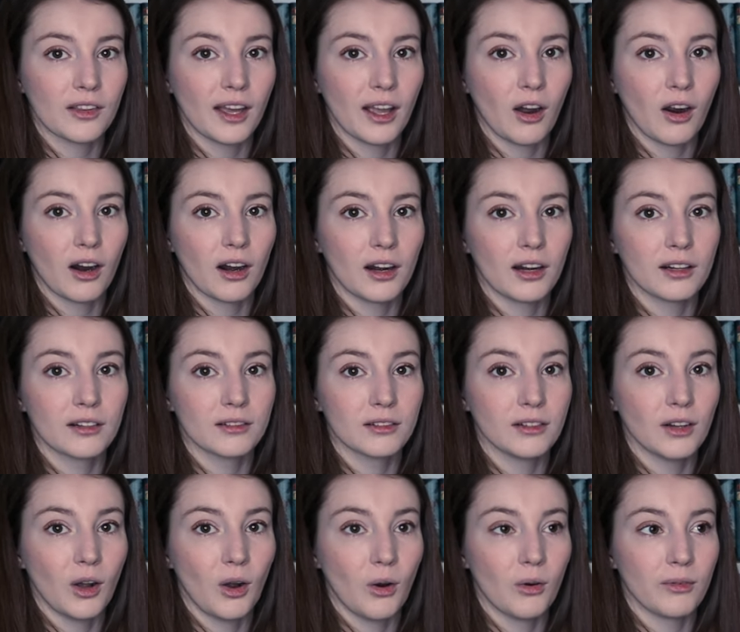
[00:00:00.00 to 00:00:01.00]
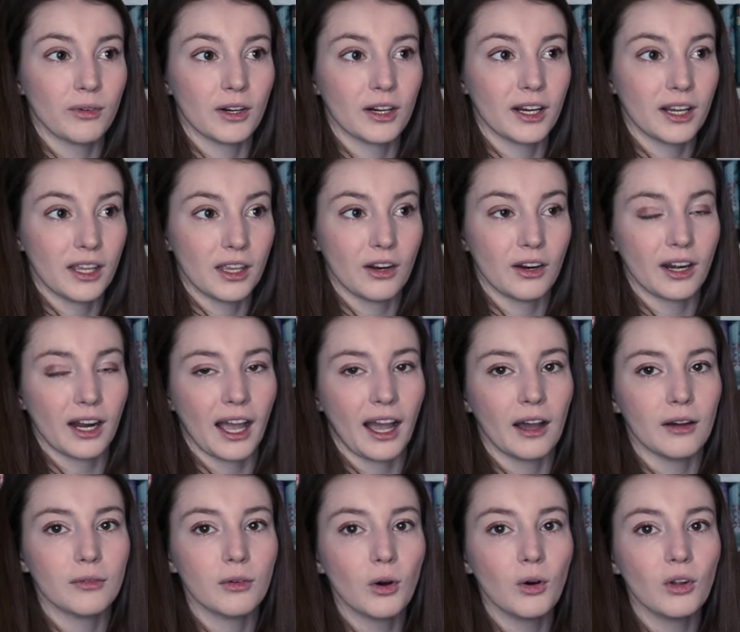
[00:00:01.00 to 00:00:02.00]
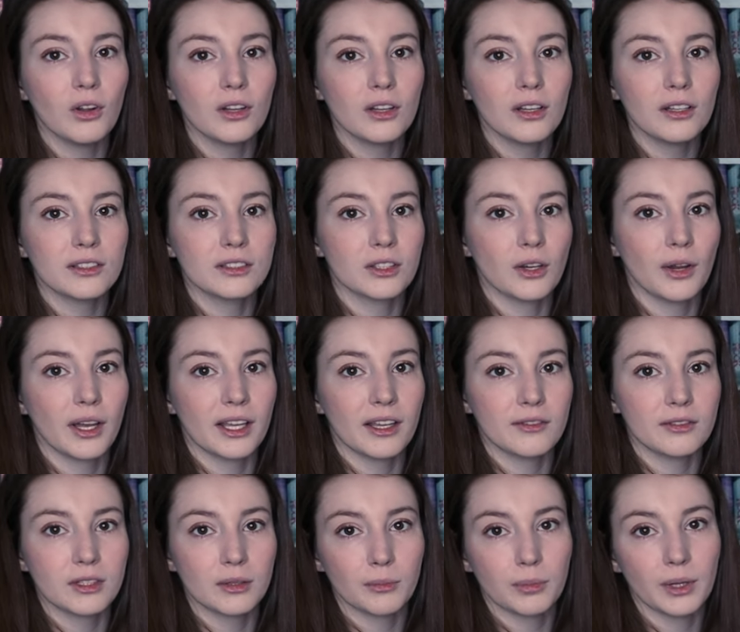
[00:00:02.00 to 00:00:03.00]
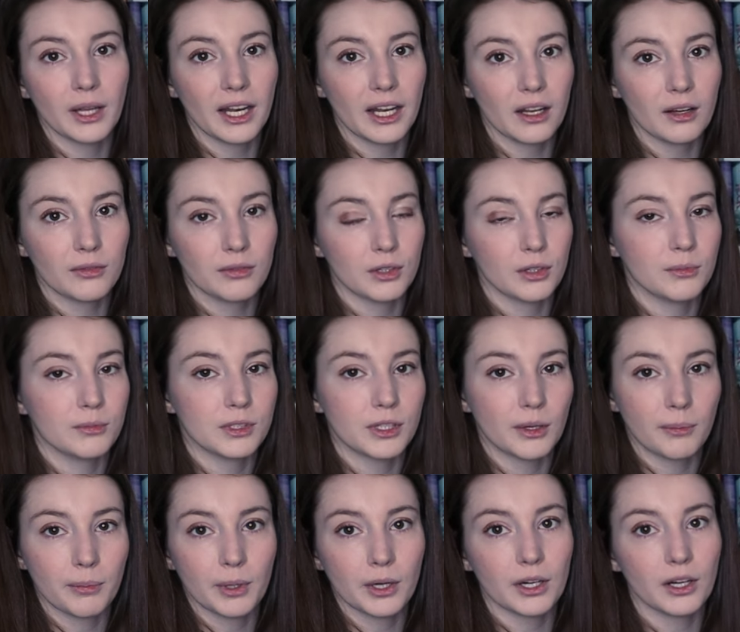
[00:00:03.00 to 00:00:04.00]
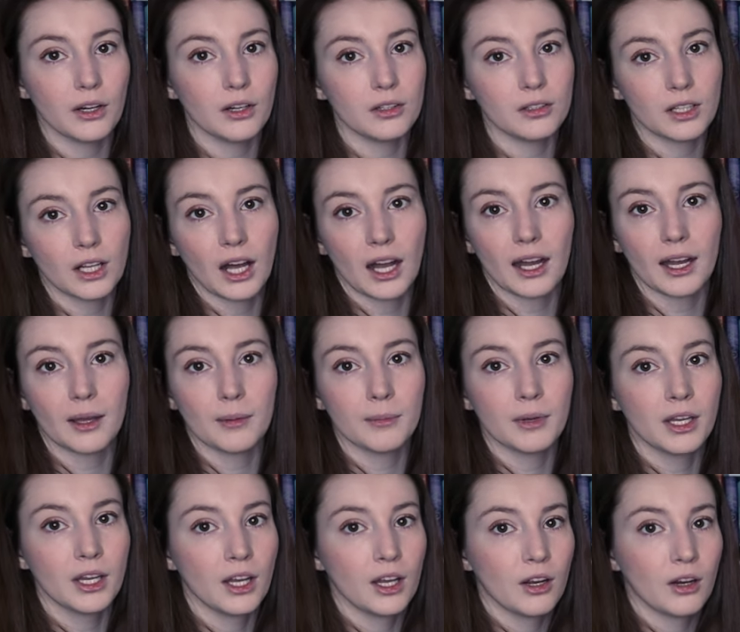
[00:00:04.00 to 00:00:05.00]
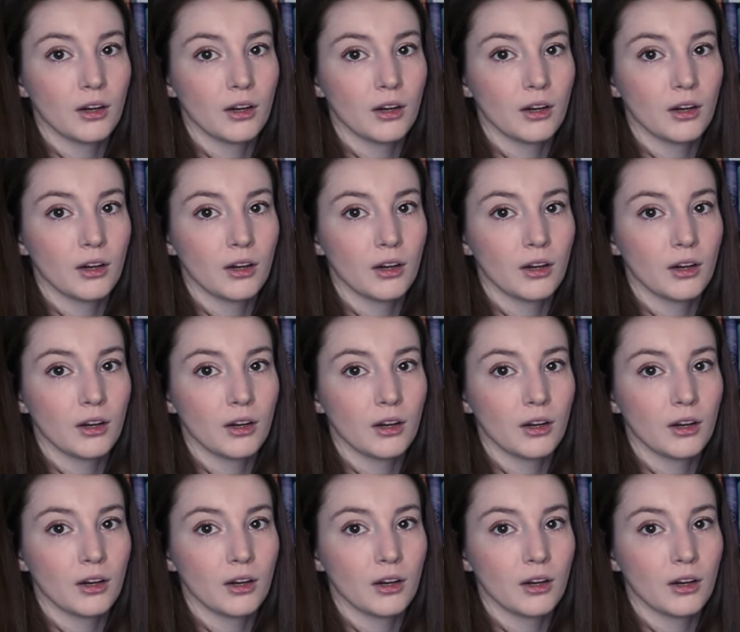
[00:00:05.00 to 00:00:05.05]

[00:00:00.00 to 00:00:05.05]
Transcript: They are over a year and a half old, so it gives them plenty of room to burrow, climb,